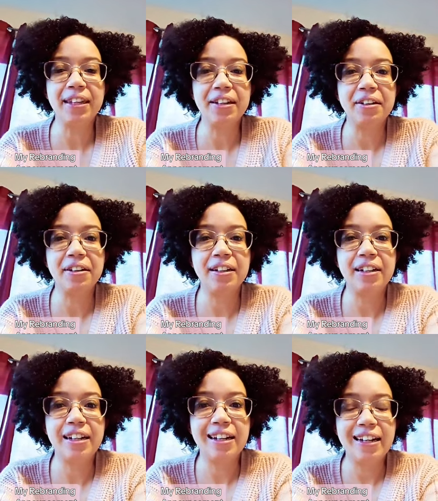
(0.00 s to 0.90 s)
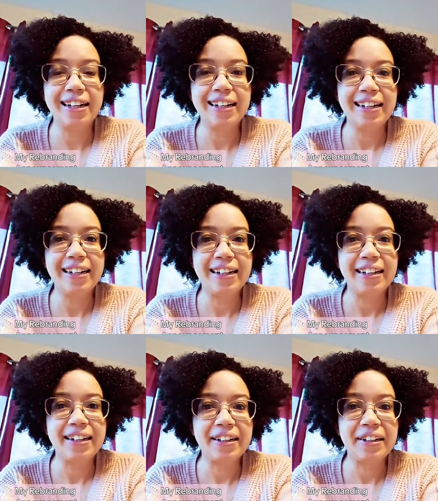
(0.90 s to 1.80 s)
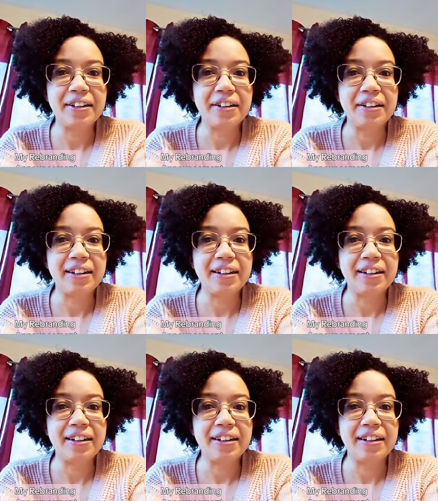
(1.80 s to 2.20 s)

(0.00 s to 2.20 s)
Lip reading: (no one is talking)